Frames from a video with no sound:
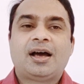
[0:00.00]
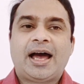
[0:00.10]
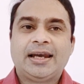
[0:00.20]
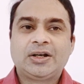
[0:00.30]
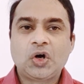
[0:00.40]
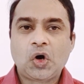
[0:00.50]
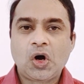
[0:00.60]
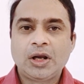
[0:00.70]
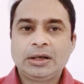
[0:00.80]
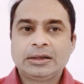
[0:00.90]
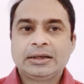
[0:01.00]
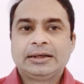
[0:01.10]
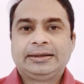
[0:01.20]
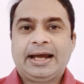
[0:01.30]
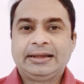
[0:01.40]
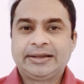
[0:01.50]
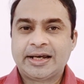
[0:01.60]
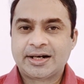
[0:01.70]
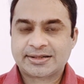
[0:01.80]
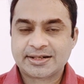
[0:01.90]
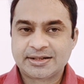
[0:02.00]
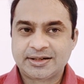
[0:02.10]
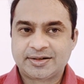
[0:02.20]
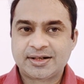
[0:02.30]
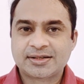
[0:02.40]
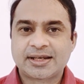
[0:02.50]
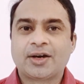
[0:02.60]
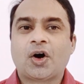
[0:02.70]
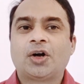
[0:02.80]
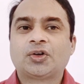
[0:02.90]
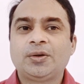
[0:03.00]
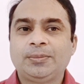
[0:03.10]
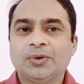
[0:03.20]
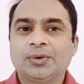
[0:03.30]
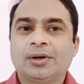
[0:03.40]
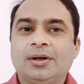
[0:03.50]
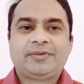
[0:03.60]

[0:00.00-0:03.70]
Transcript: alcohol, then there are certain drugs and autoimmune.